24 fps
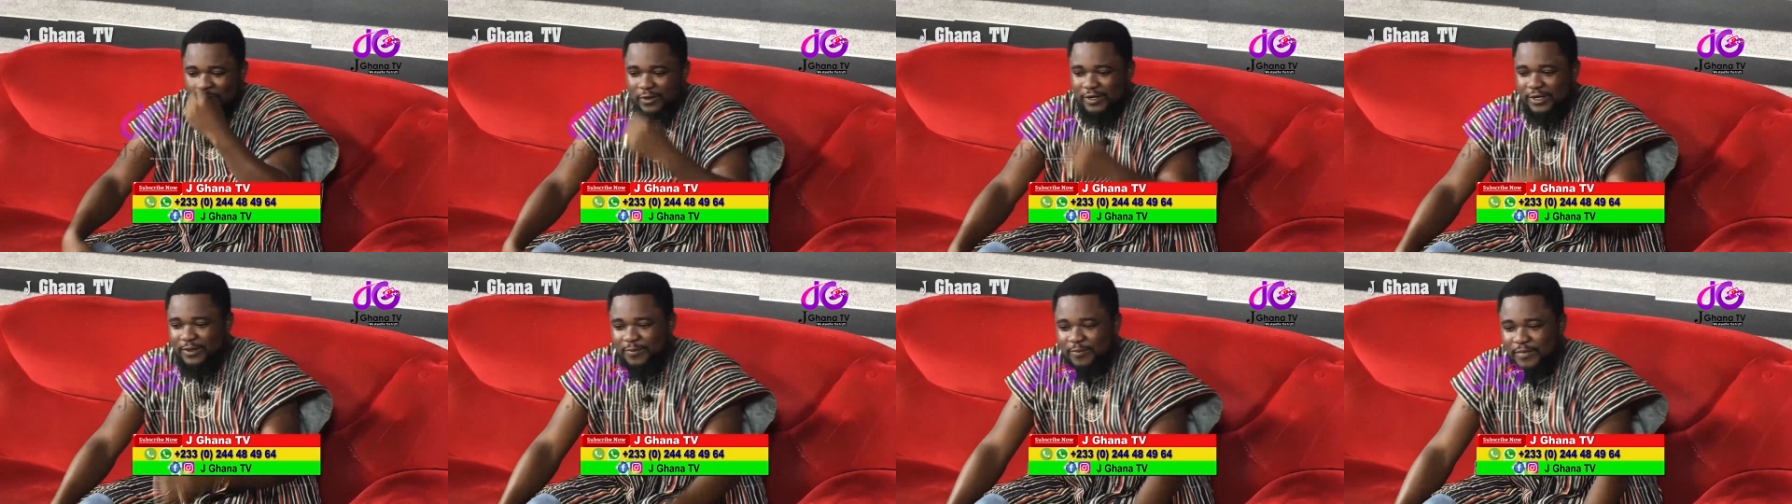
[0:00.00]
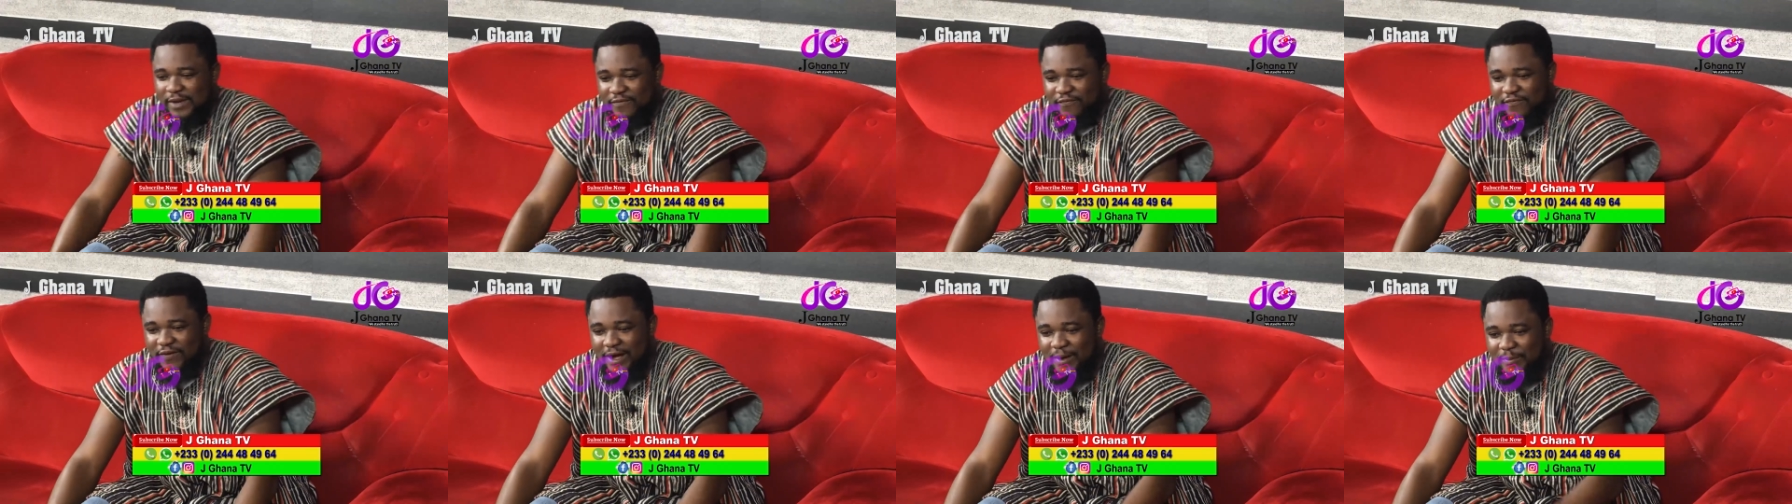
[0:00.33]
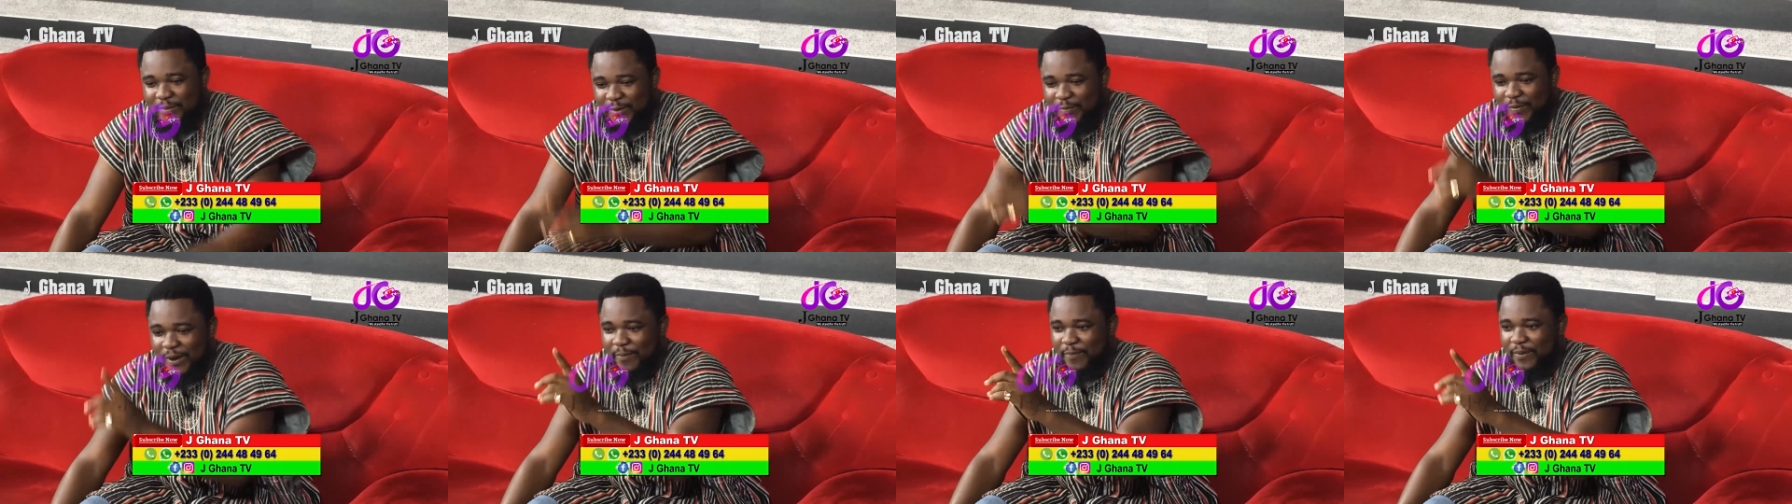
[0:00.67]
Only Mefa,
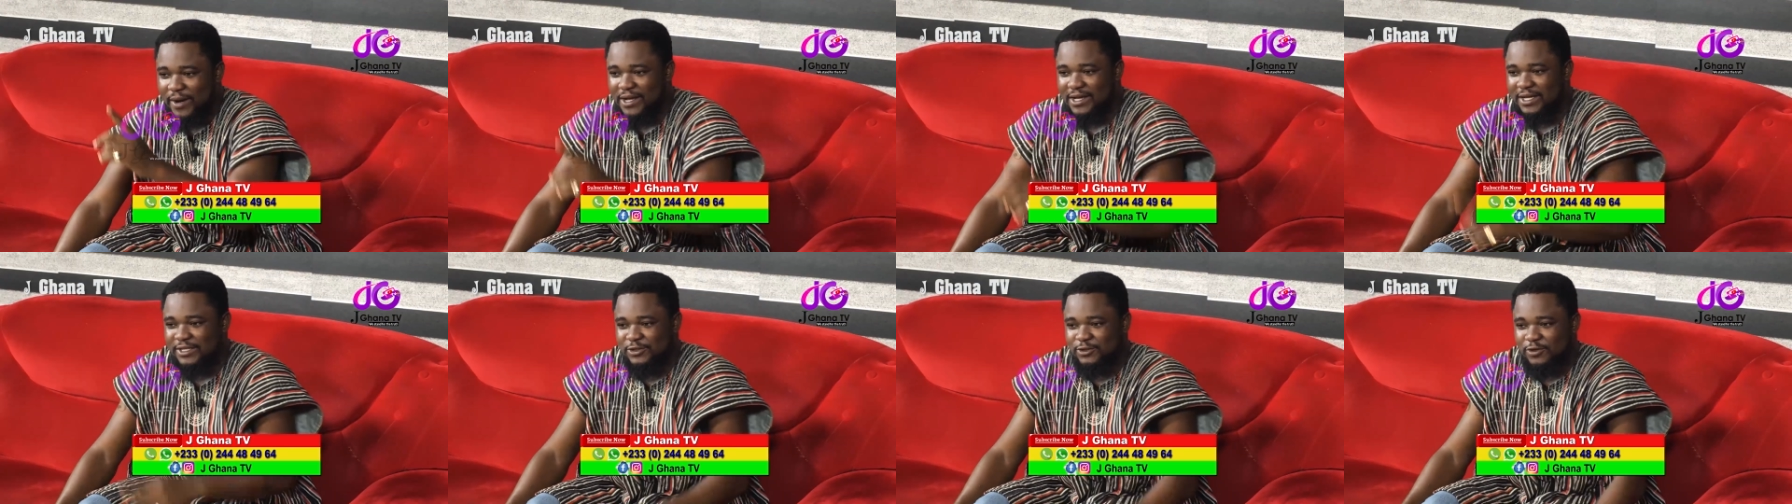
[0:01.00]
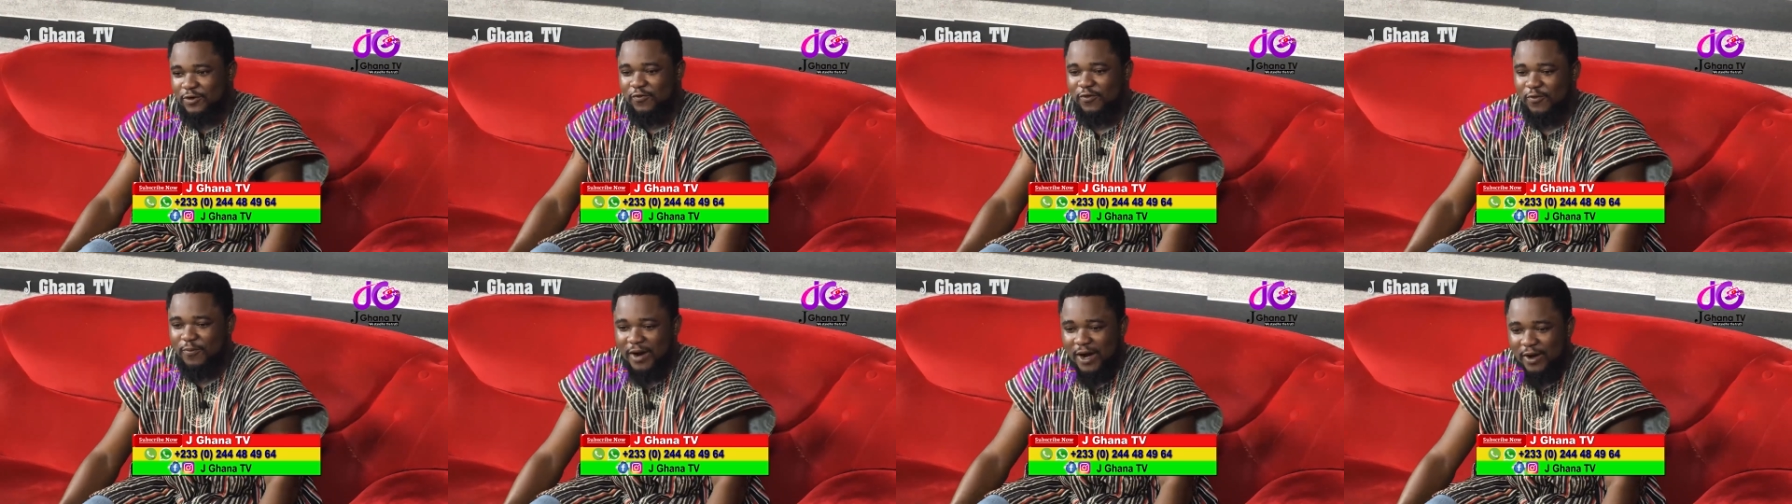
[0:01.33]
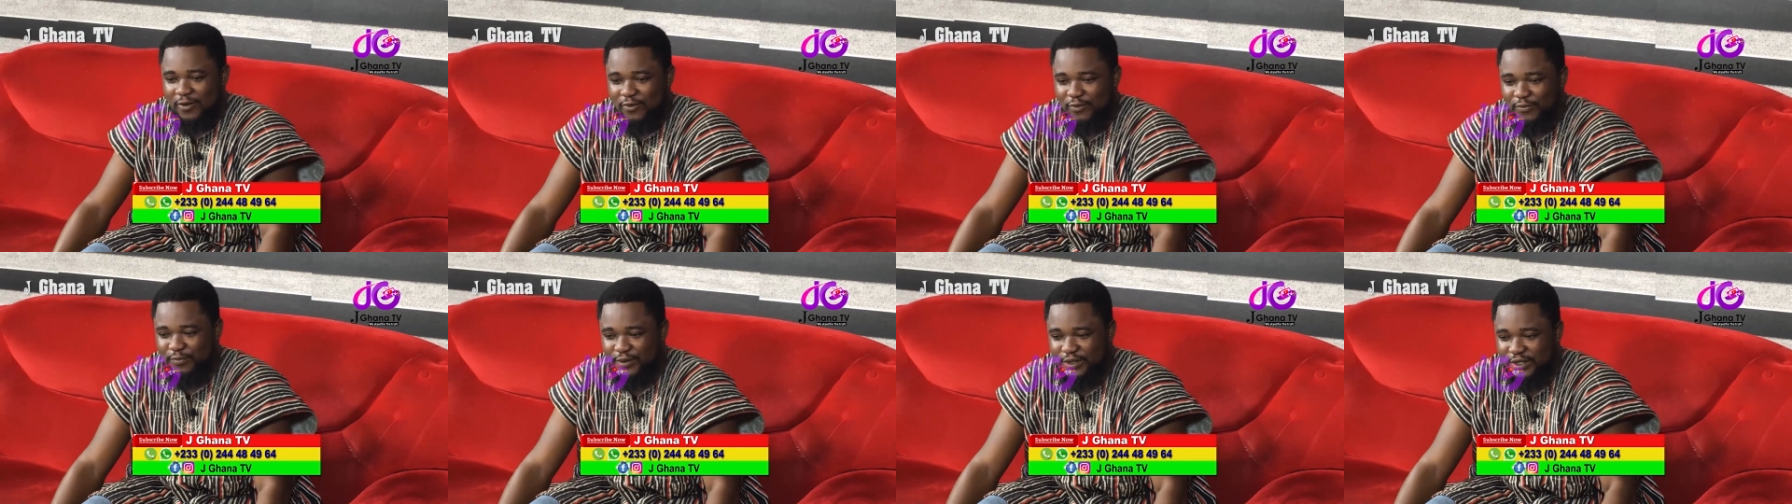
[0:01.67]
me papa,
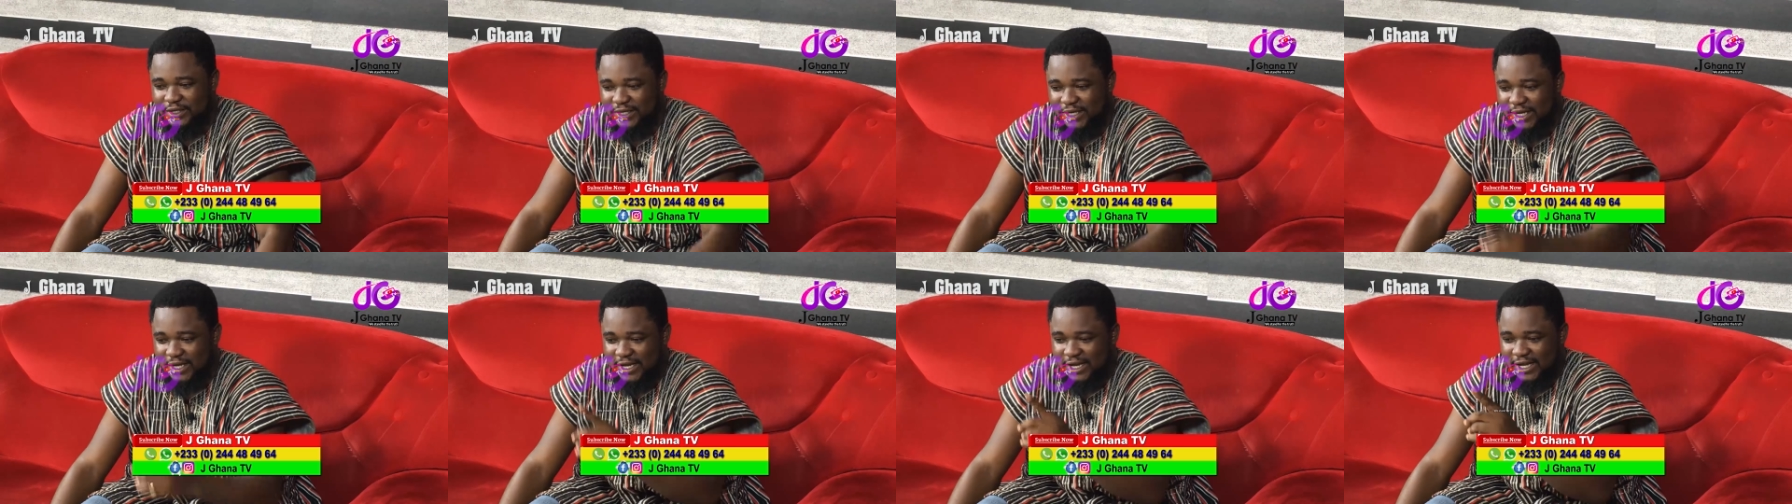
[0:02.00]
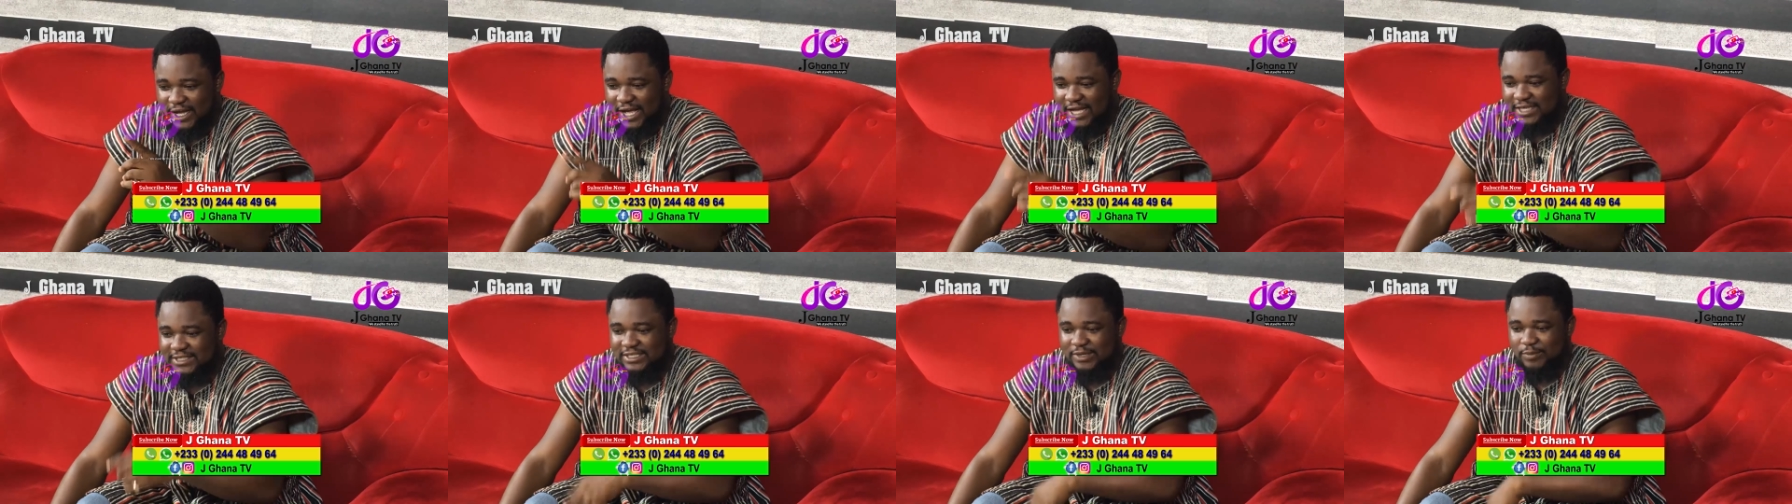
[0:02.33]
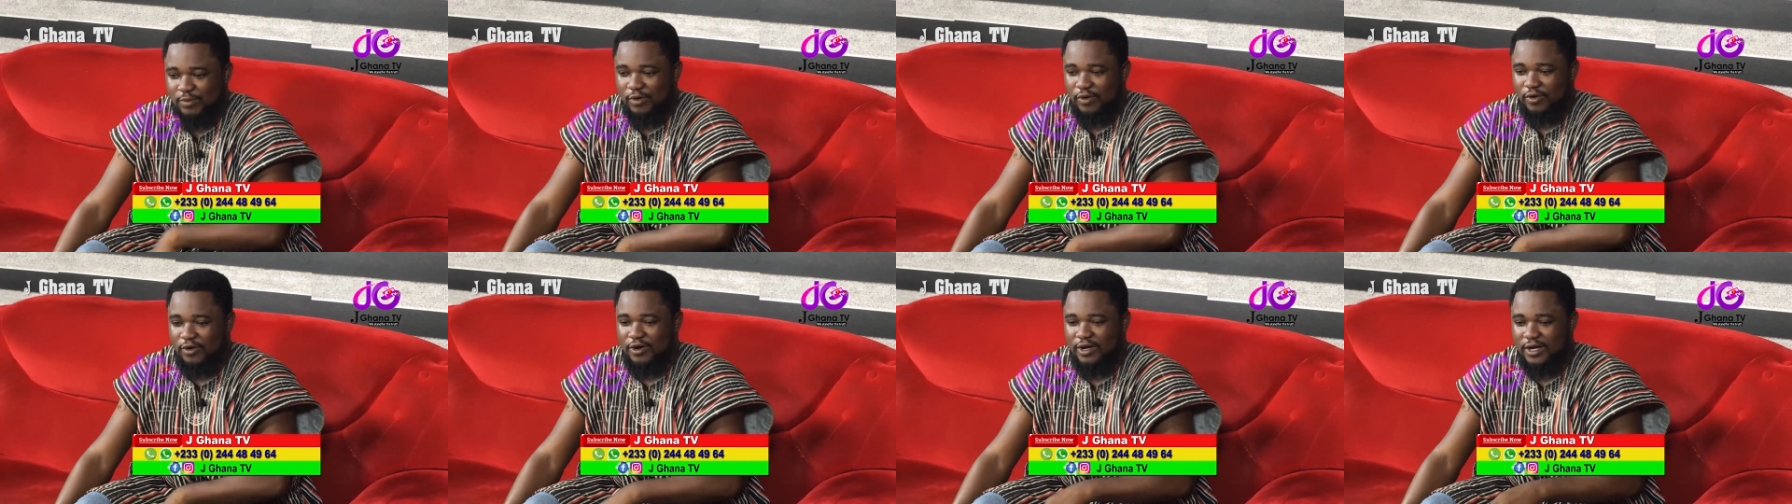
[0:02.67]
Sofoba could be as a
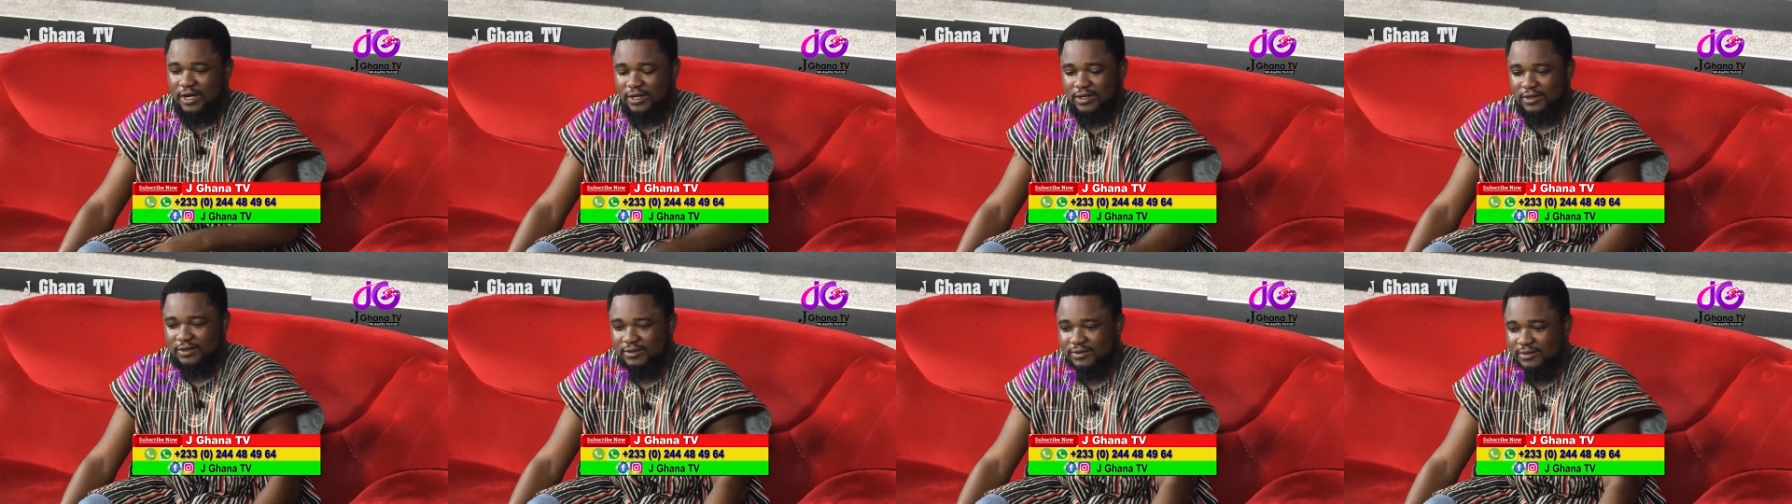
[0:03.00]
mocker.